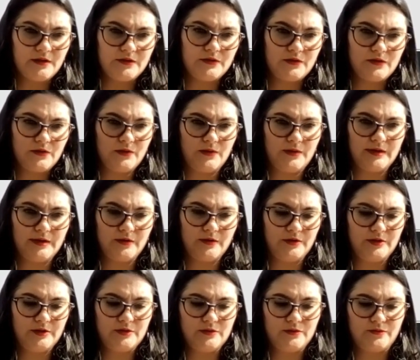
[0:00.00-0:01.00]
So I'm
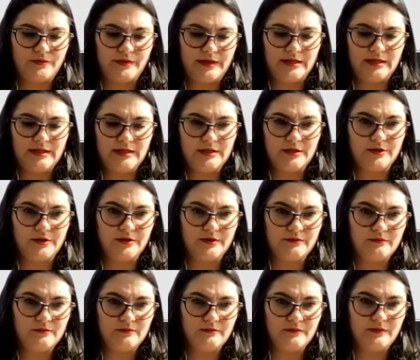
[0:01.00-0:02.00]
going to write in here
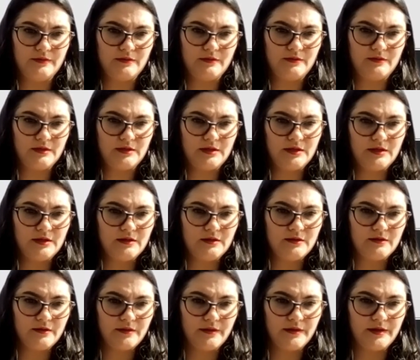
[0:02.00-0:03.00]

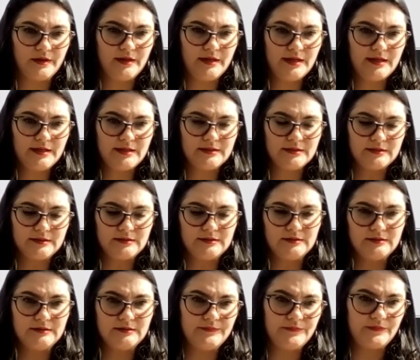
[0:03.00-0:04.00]
denial